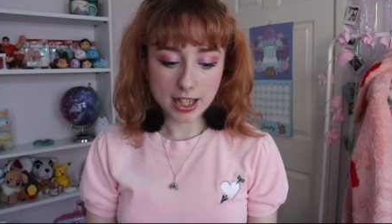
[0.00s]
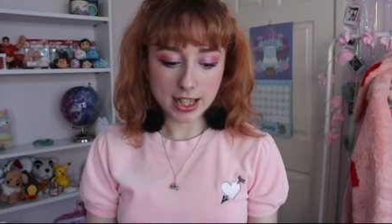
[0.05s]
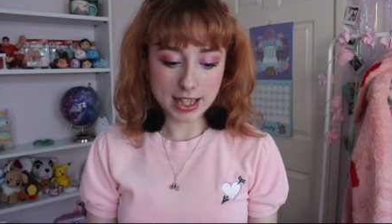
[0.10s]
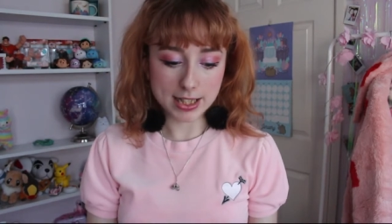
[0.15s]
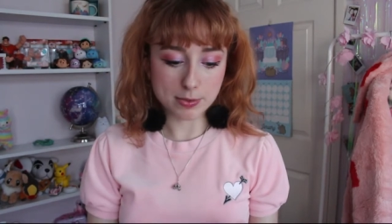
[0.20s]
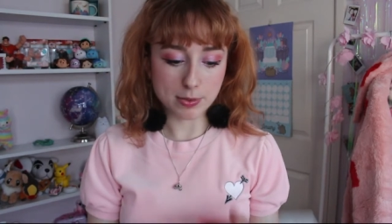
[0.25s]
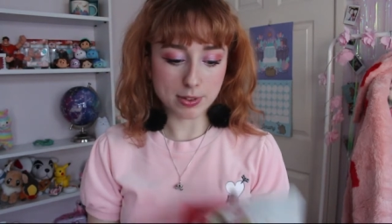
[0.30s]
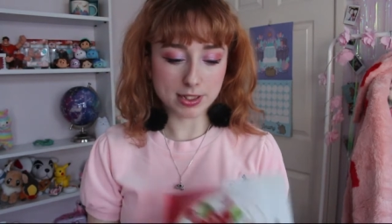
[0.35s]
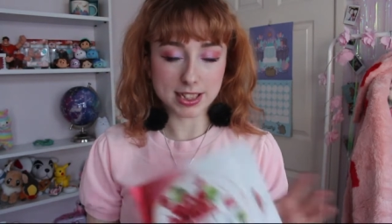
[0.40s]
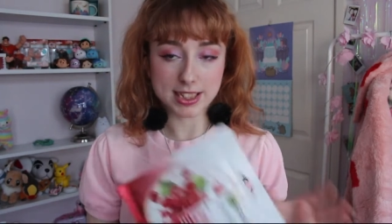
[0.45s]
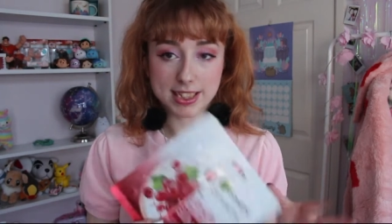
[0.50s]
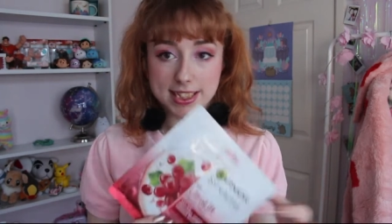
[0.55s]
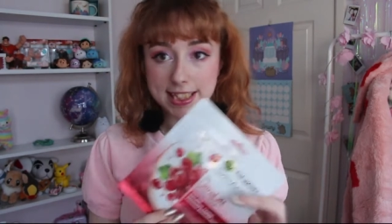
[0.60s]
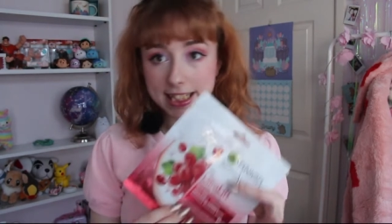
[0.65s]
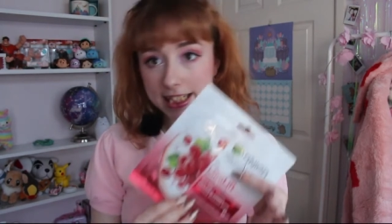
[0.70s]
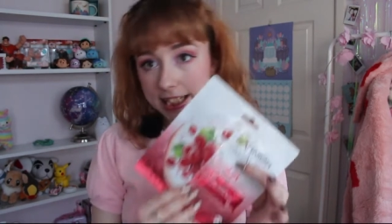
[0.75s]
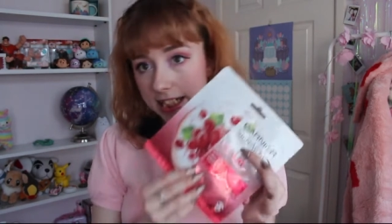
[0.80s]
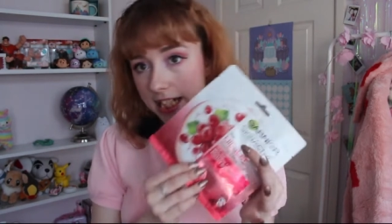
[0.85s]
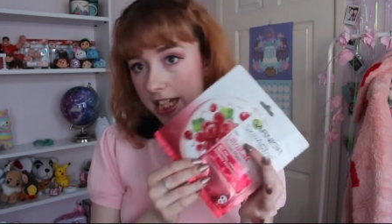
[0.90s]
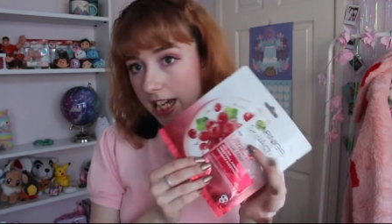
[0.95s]
It's one of the
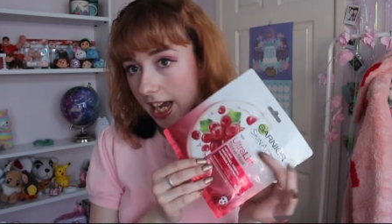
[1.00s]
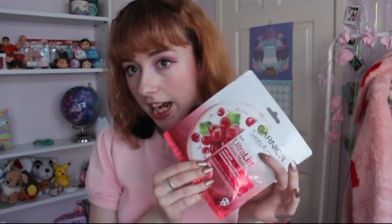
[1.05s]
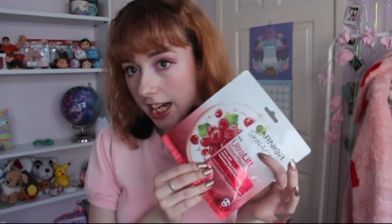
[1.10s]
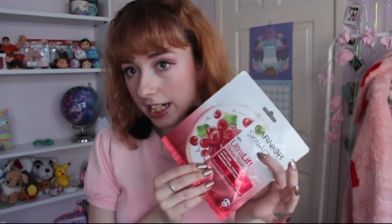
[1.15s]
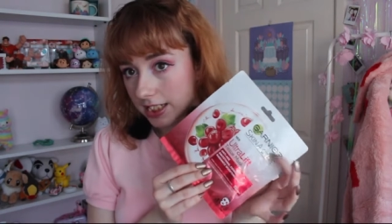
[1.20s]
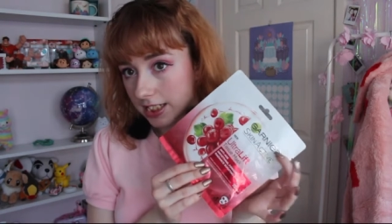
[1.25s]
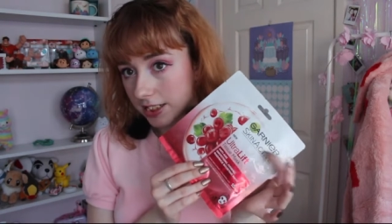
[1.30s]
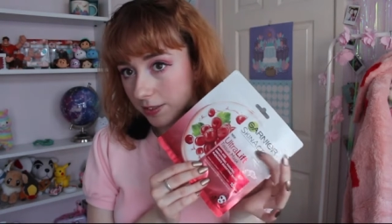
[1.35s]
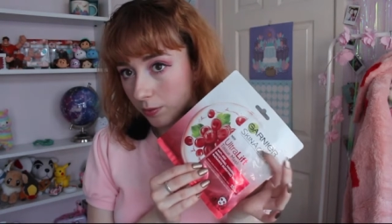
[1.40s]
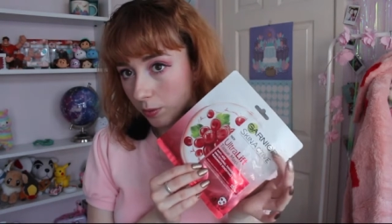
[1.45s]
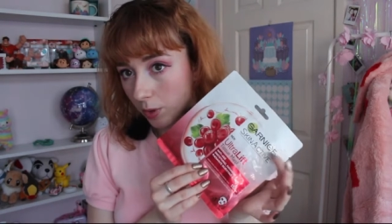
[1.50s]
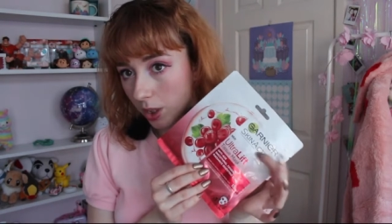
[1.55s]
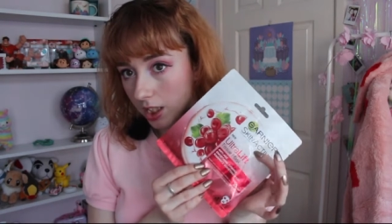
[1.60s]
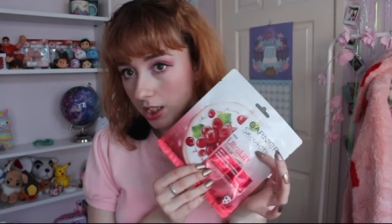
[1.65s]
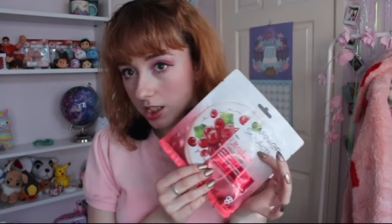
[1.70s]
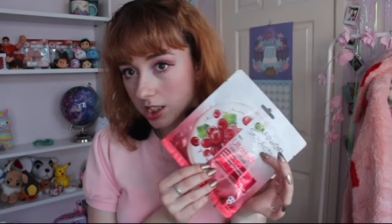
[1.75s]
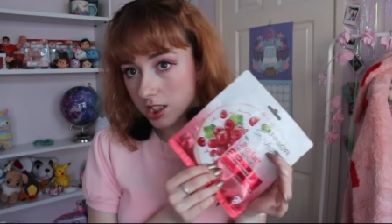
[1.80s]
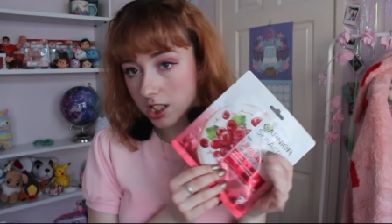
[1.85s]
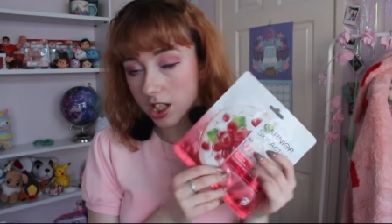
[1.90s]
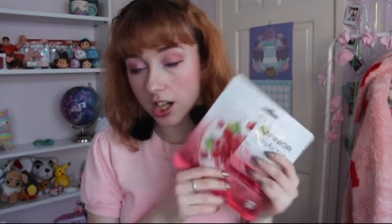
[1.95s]
skin active
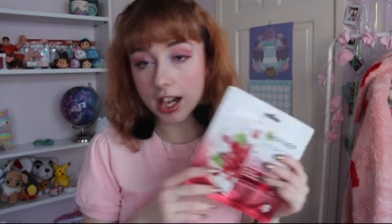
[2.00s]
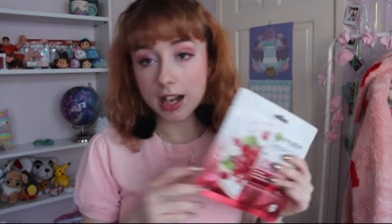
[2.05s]
ones.